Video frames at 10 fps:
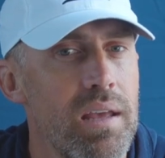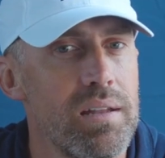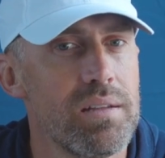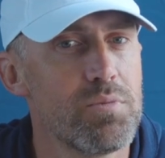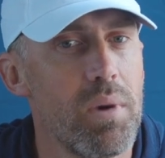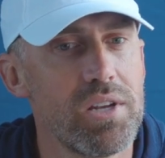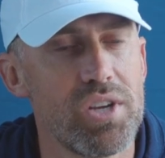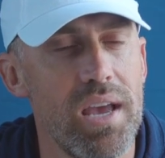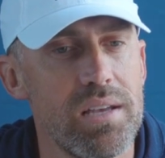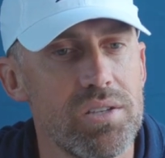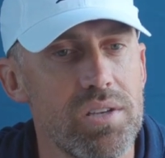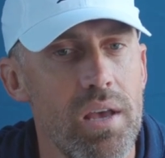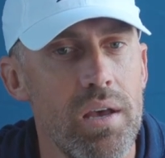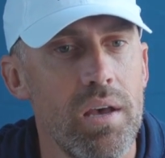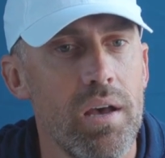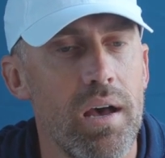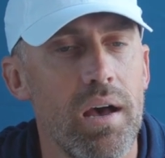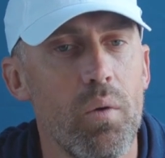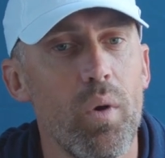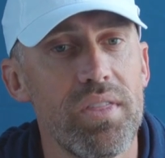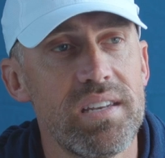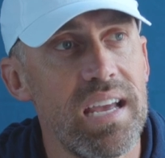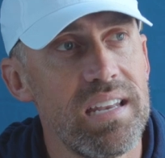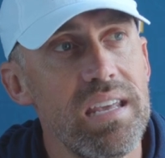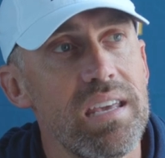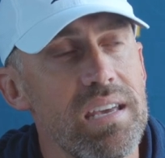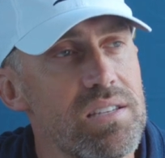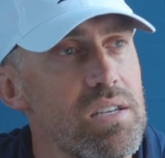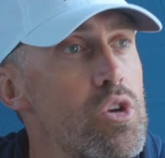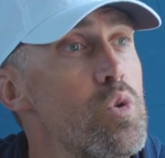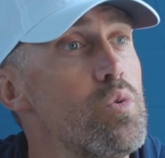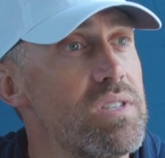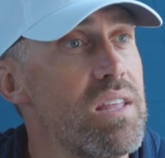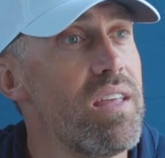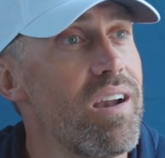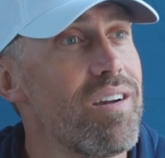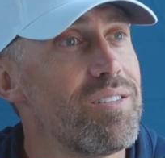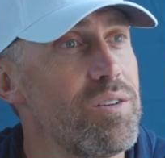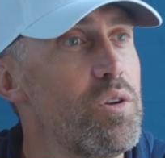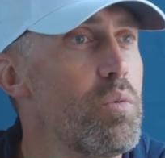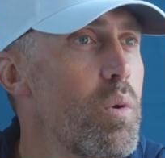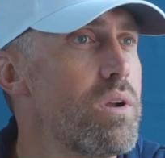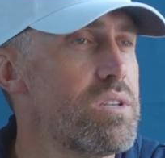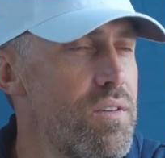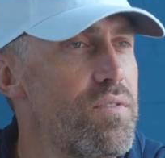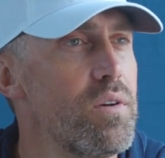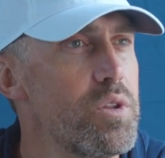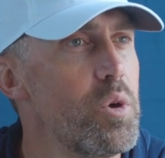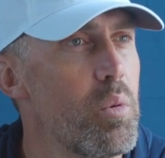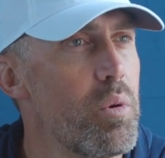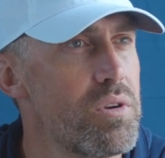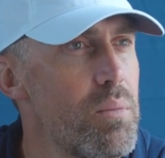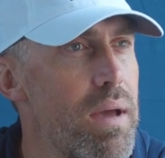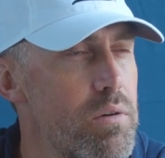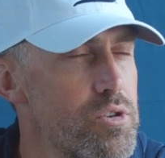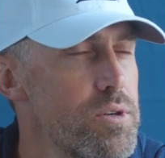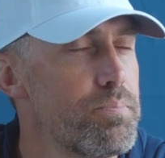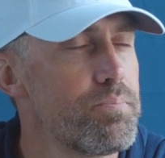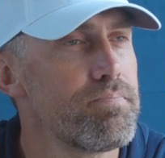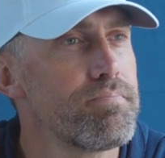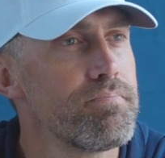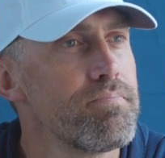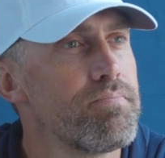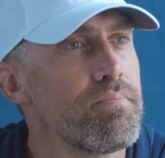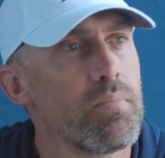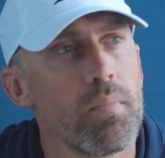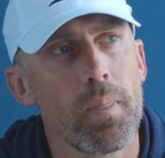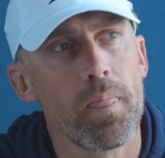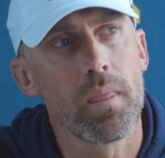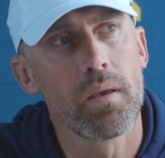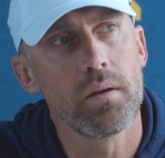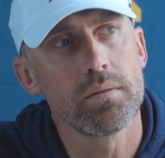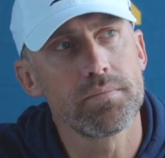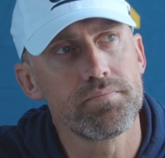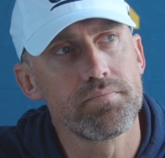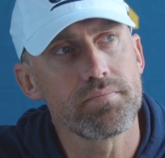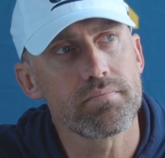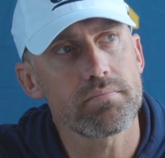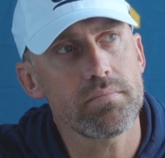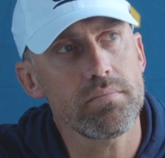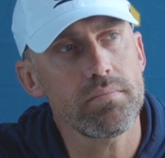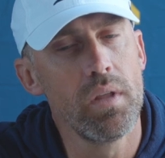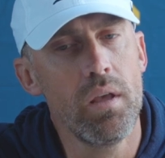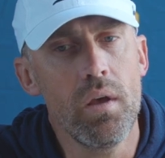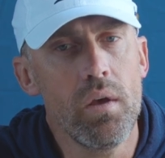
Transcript: And as much as what the technique is who's in there. Who do we want to the field? Who do we want to the boundary? How does that apply to good and bad?